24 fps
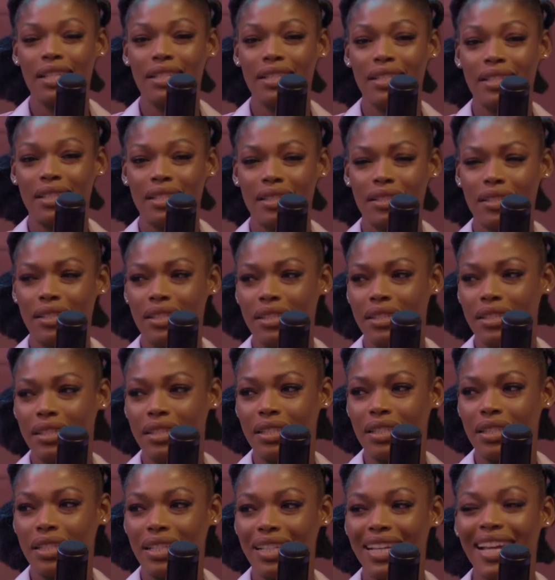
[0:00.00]
Girl, you went viral.
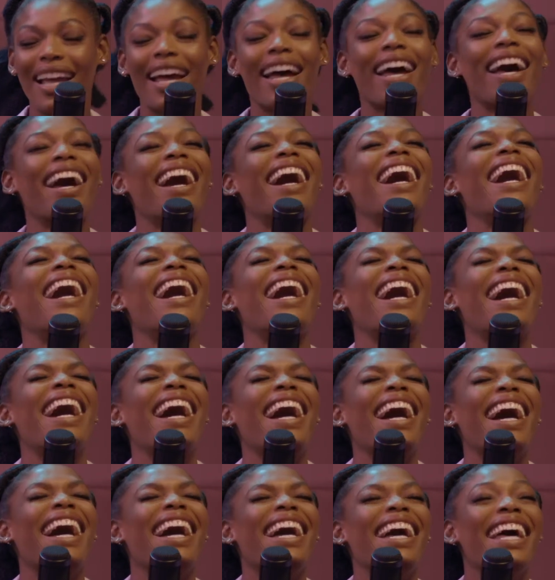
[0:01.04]
That's
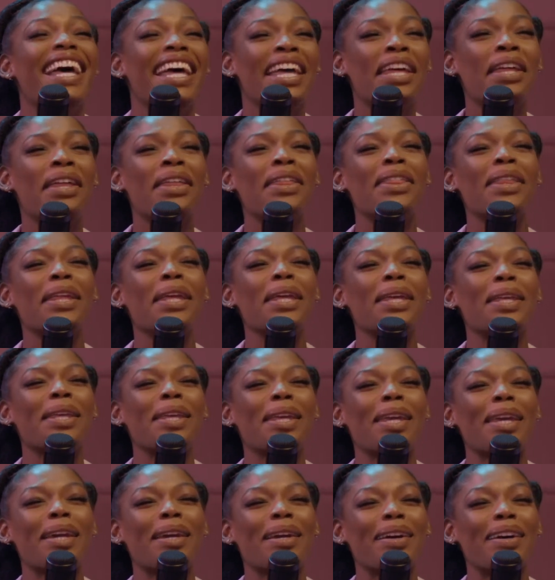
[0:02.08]
just as important as
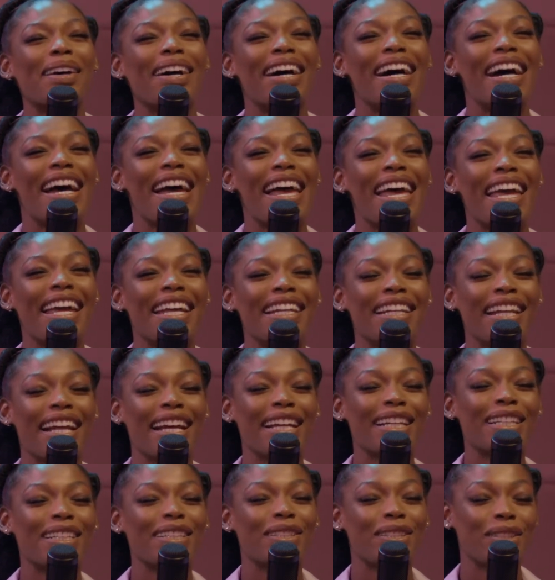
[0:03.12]
winning. Thank you. And
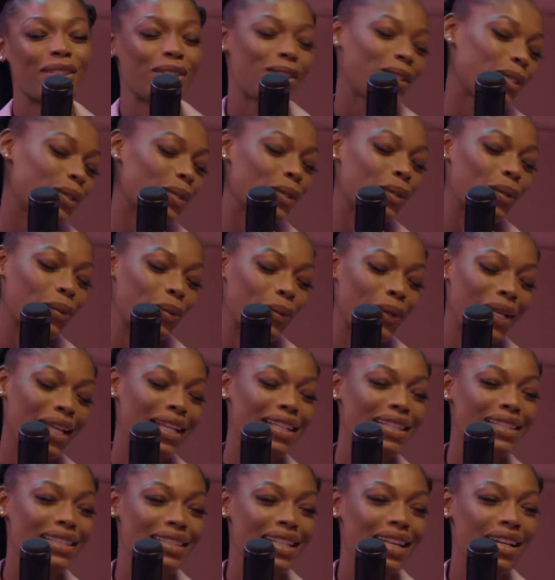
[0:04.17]
like the 2
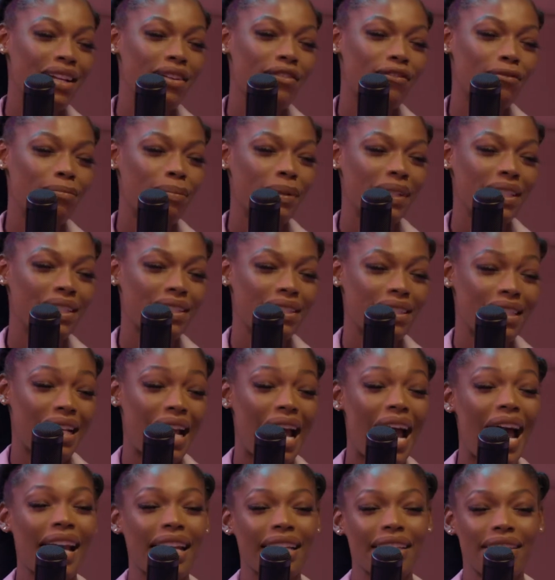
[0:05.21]
queens that have placed the
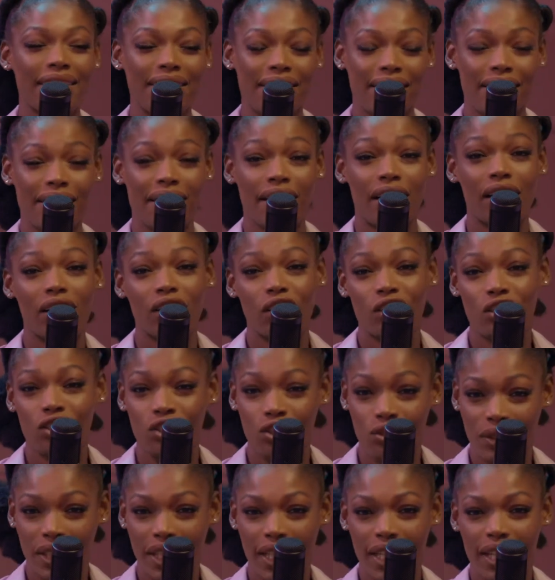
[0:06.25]
highest in our
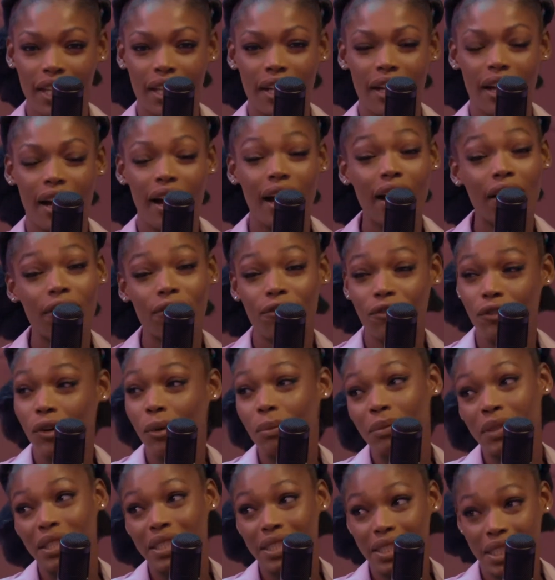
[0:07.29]
country are
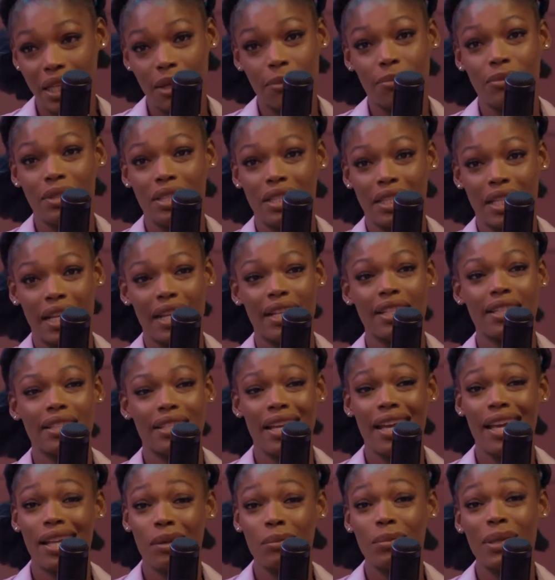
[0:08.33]
from the same state,
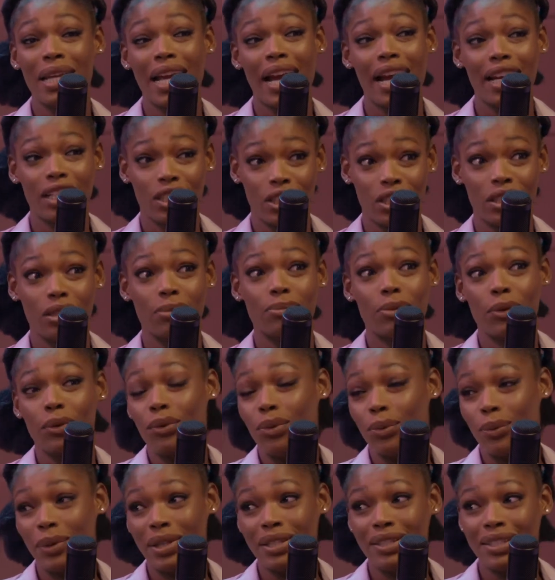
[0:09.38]
and we actually
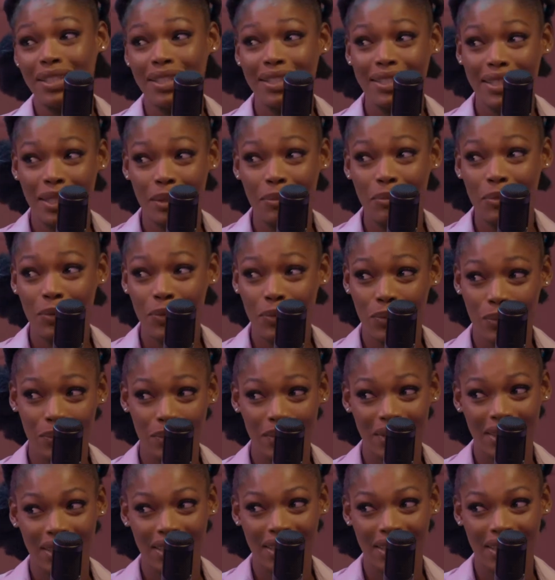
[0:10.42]
both went to the same school.